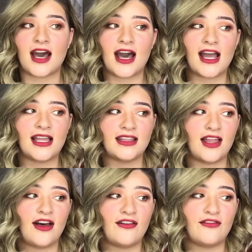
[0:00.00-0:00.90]
I
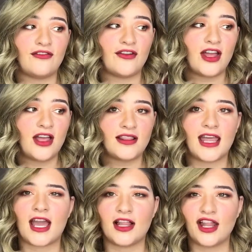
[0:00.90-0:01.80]
love,
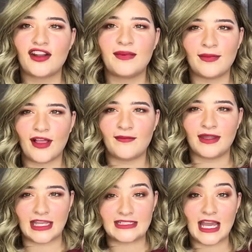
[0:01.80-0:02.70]
like, a lot of people have
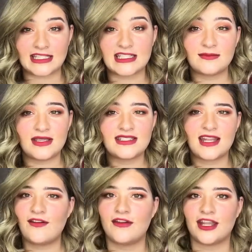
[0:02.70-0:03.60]
been like texting me
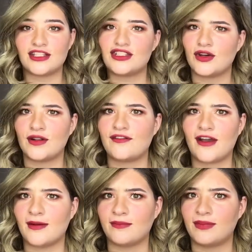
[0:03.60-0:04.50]
stuff, and that's totally
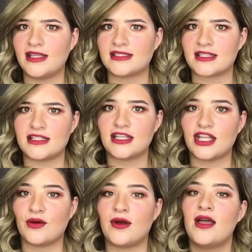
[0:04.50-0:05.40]
fine. Please
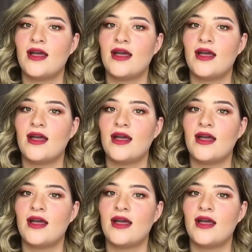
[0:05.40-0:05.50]
continue.